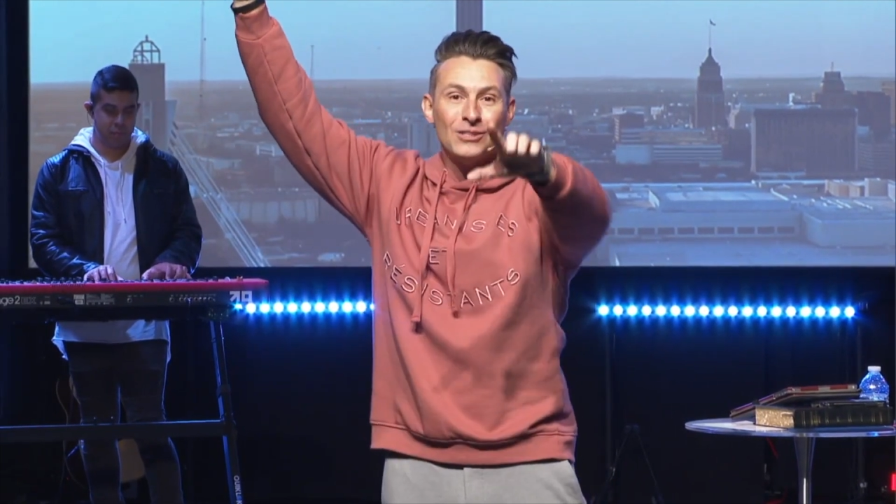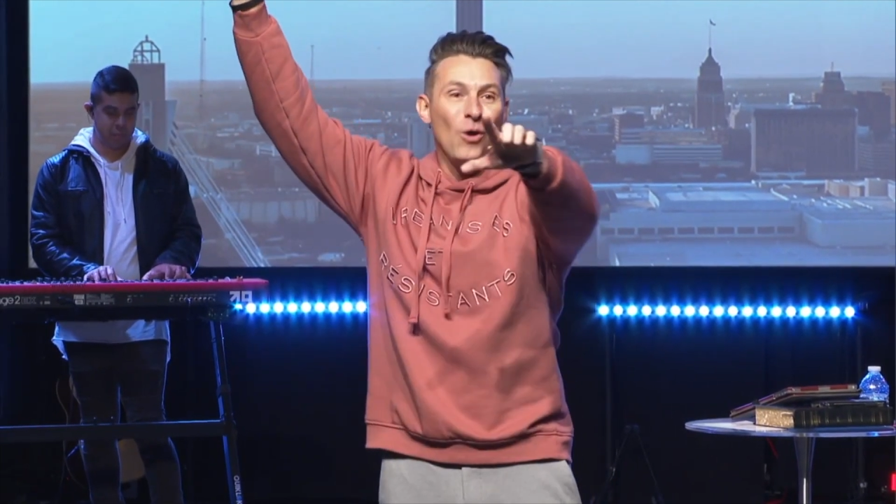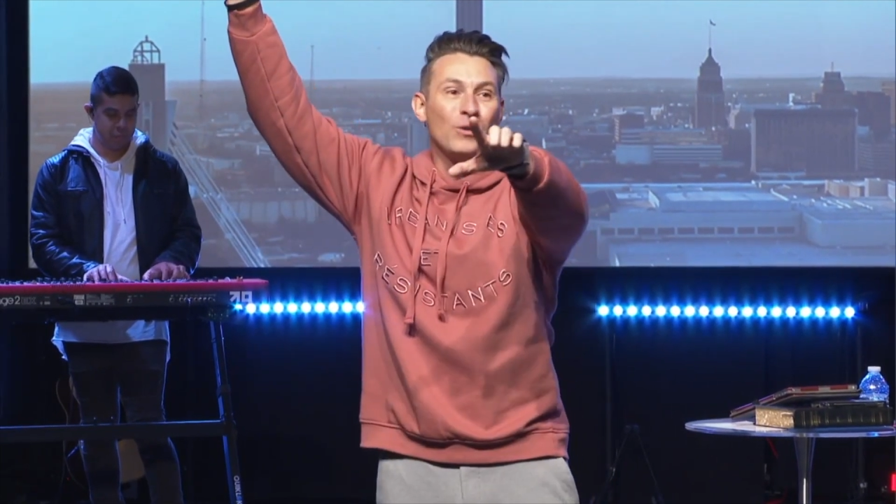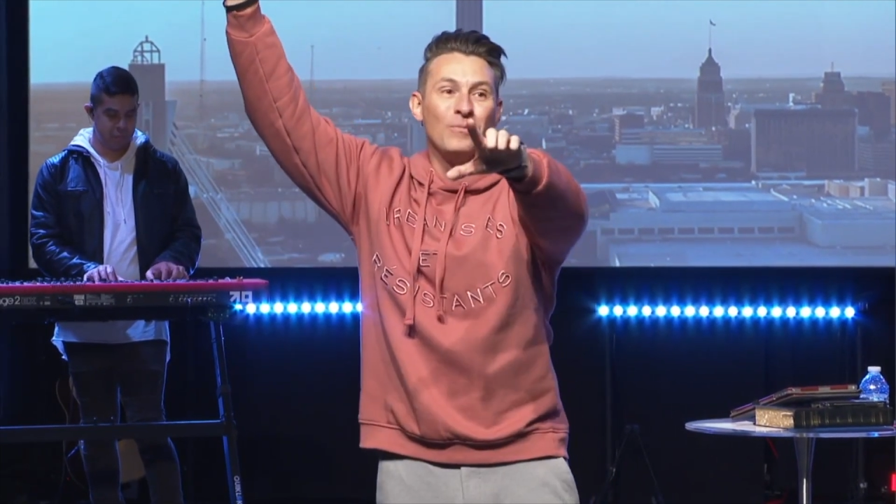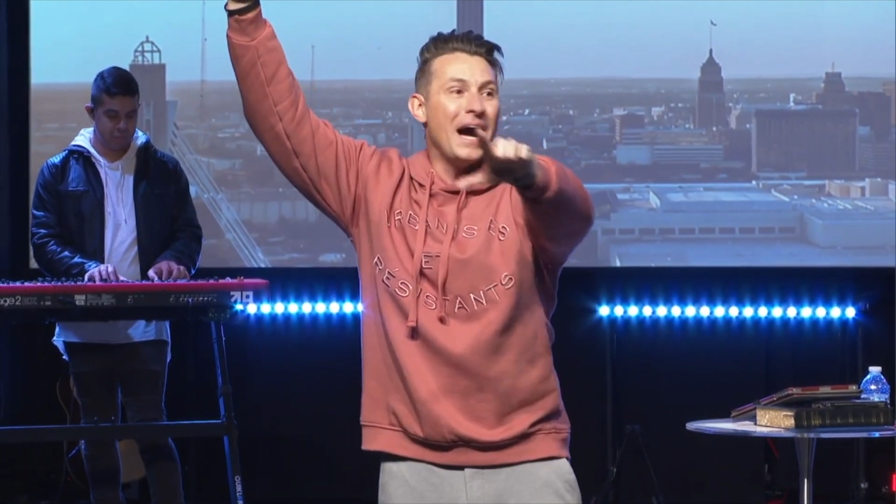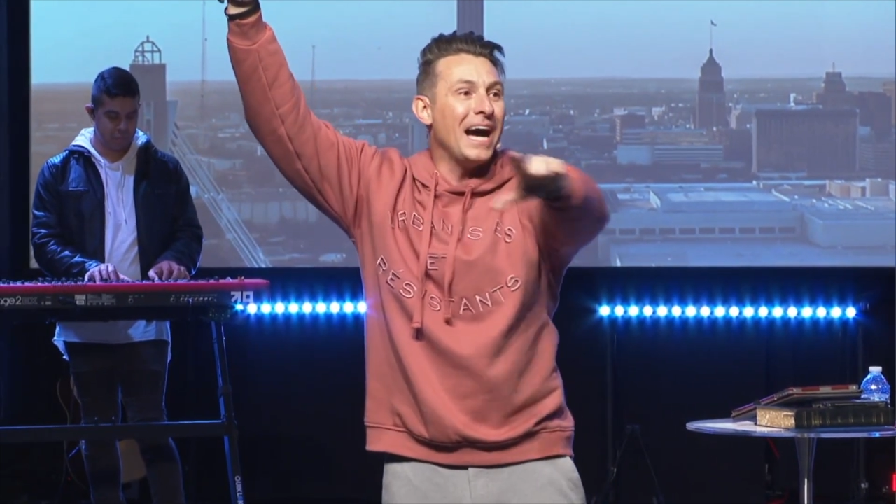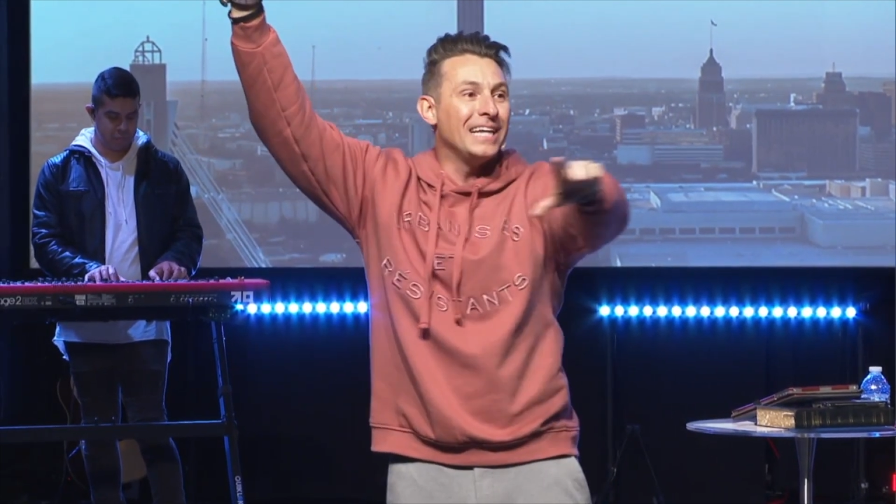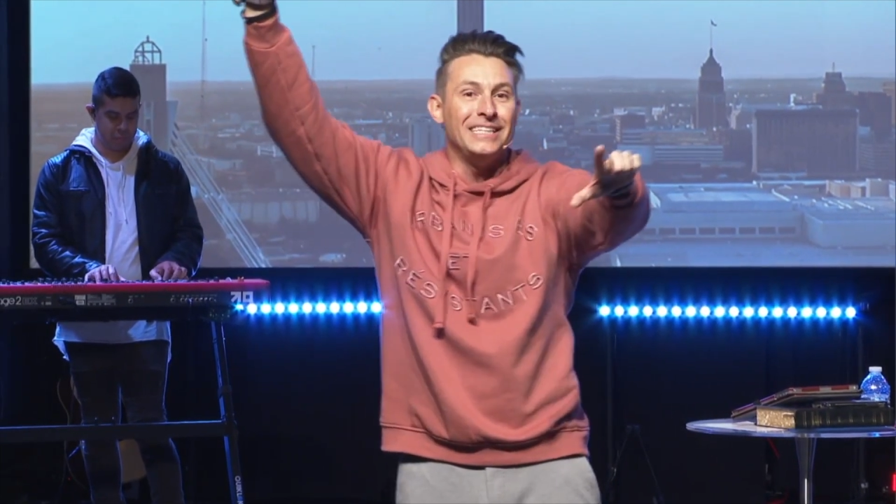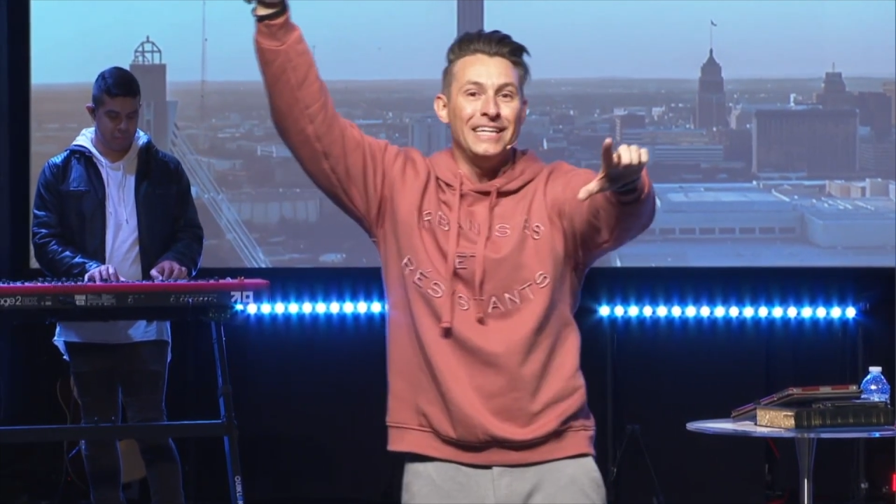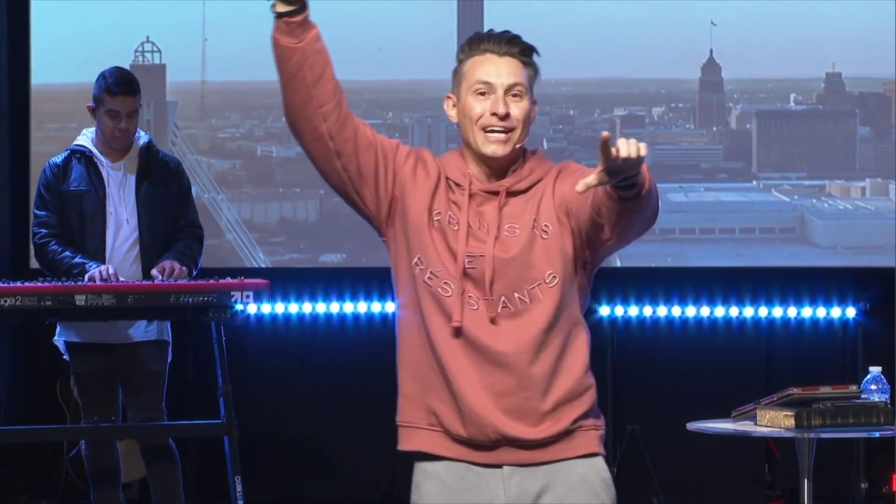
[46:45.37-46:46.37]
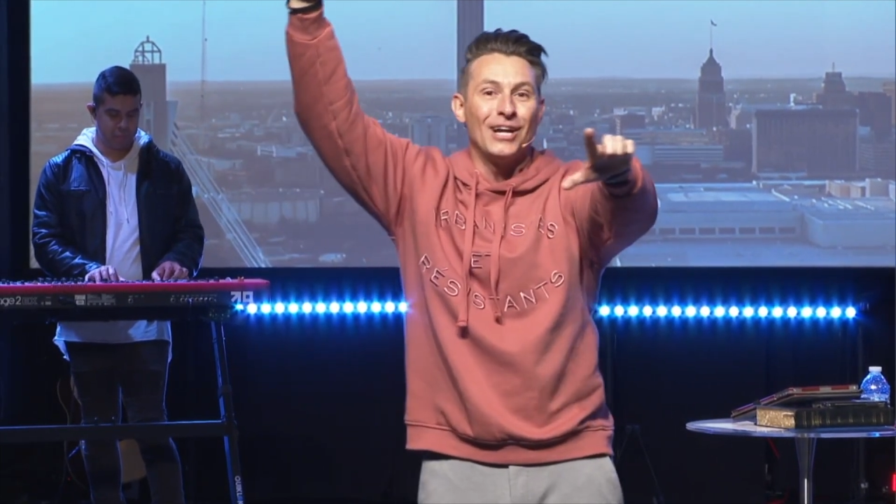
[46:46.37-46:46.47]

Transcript: Hold them high in the air.